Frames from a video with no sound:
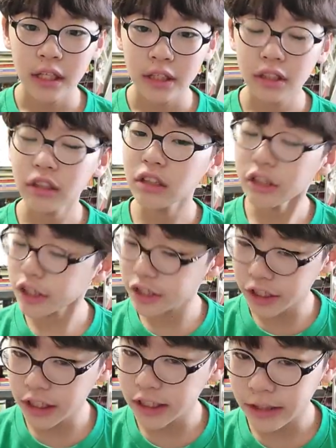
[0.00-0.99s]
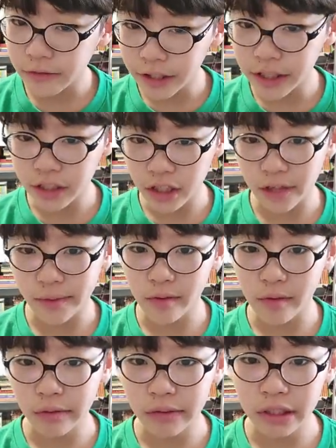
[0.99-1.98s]
There are lots of things that we can talk about
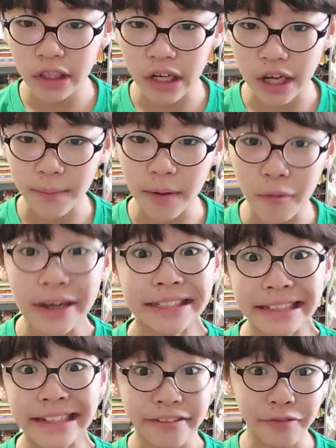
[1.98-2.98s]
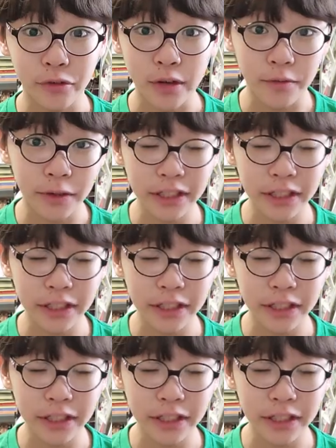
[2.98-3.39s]
when we're talking about ways to live forever.